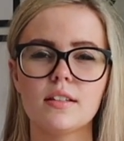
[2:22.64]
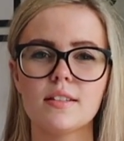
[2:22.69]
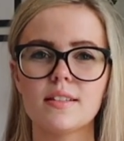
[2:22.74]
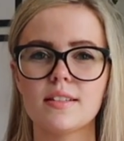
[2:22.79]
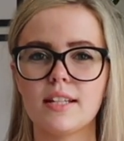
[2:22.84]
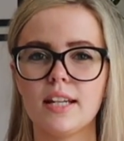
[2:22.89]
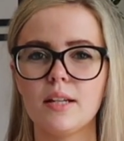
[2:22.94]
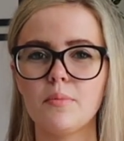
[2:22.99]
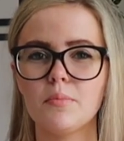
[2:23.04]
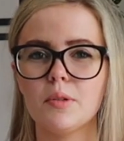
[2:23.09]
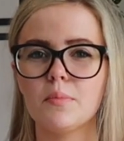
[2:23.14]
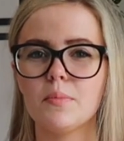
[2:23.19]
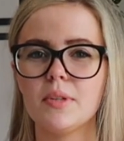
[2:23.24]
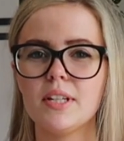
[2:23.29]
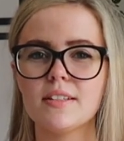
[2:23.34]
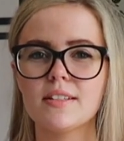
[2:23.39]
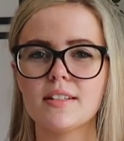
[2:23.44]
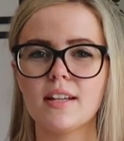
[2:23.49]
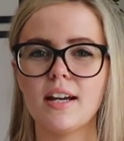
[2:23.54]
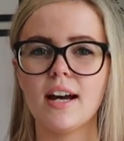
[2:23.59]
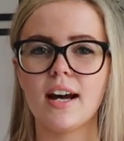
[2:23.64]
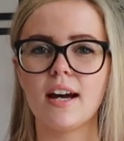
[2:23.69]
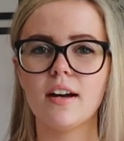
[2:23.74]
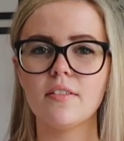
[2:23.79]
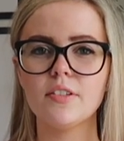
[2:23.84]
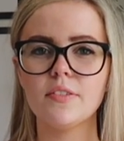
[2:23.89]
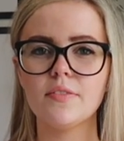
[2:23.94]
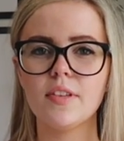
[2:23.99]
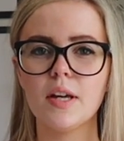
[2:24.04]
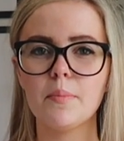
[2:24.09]
statement piece to
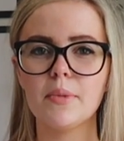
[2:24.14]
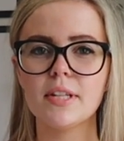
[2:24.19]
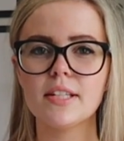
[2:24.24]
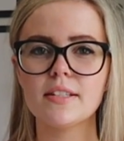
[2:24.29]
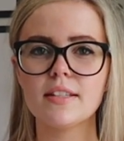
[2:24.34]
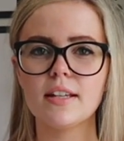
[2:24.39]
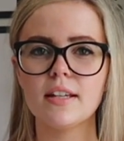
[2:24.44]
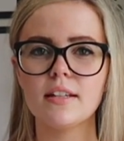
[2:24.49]
have, if that makes